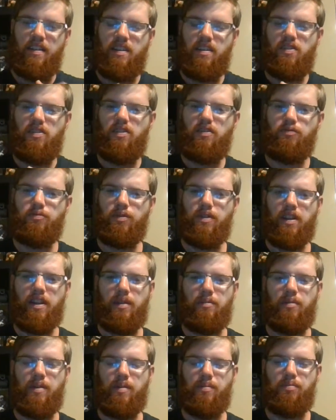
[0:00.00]
This is really
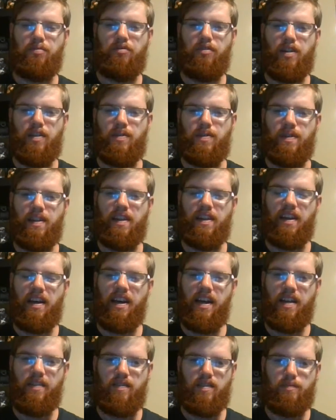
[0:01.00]
when Prince is at the
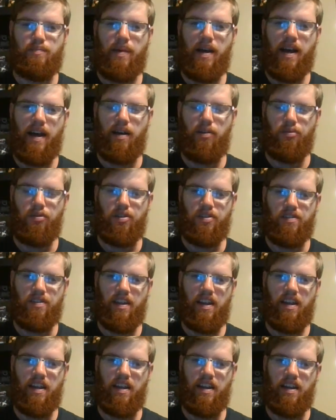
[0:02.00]
height of his powers,
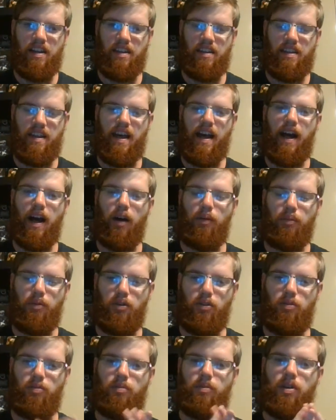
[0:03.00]
and the
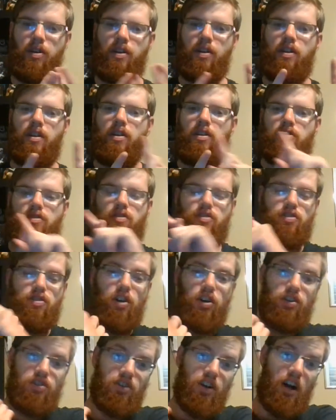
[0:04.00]
album
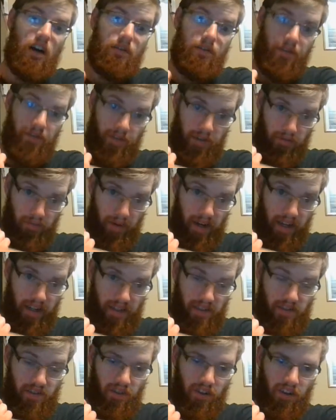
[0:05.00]
starts off with a
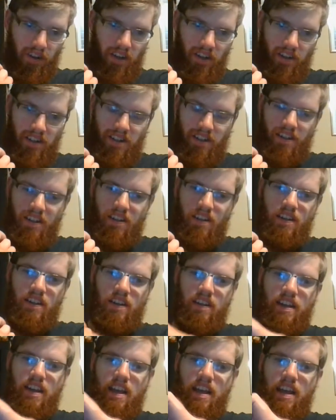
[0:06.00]
great song,
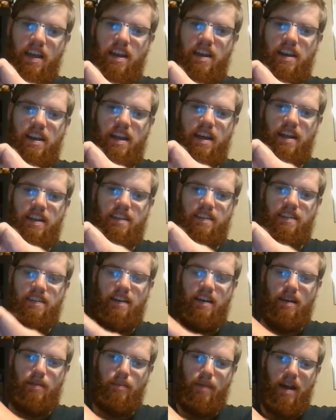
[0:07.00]
and it ends
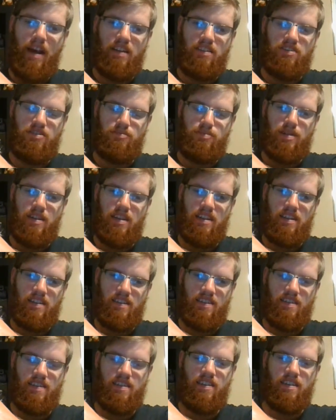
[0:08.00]
on a
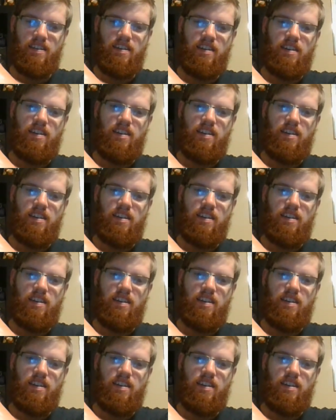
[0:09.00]
masterpiece.